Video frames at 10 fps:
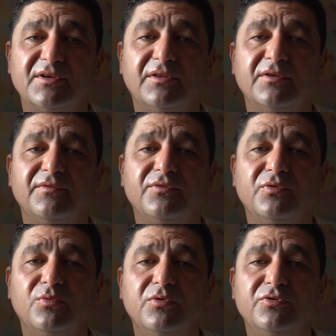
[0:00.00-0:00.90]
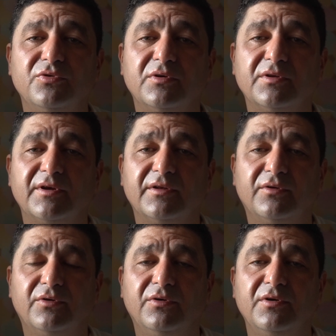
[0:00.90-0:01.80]
and if you want, you can get
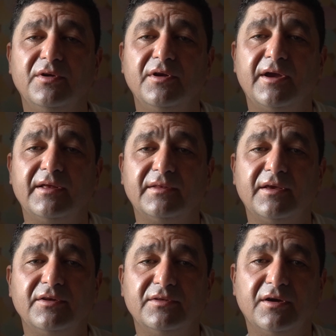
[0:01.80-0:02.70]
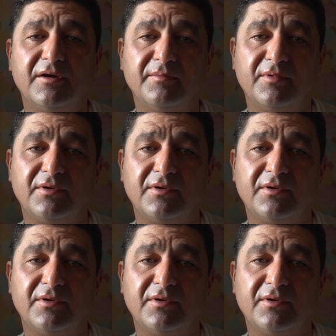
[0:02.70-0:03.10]
her at any time.